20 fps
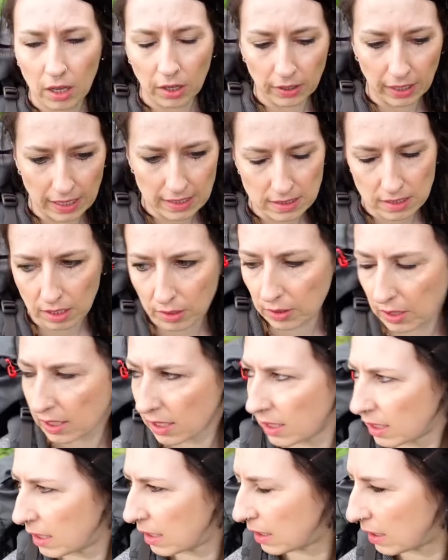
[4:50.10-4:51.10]
Okay, so
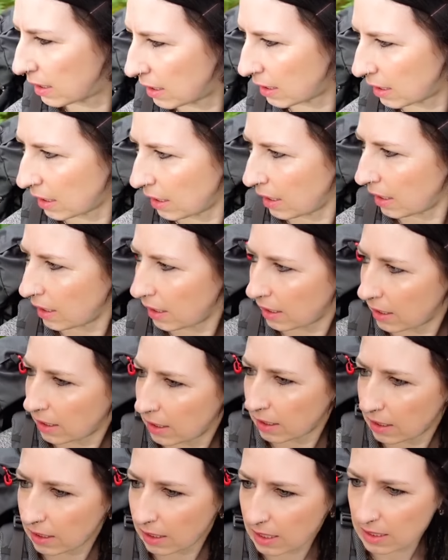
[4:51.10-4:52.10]

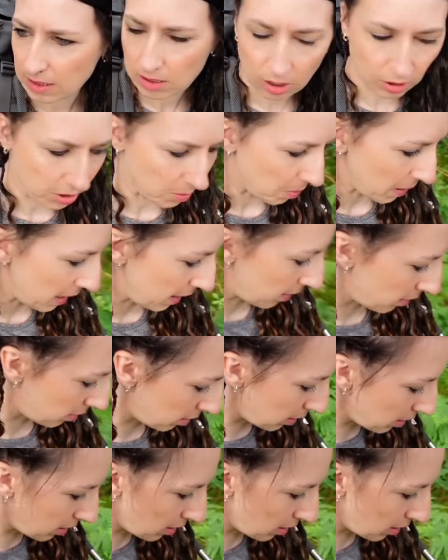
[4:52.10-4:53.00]
it's not a path,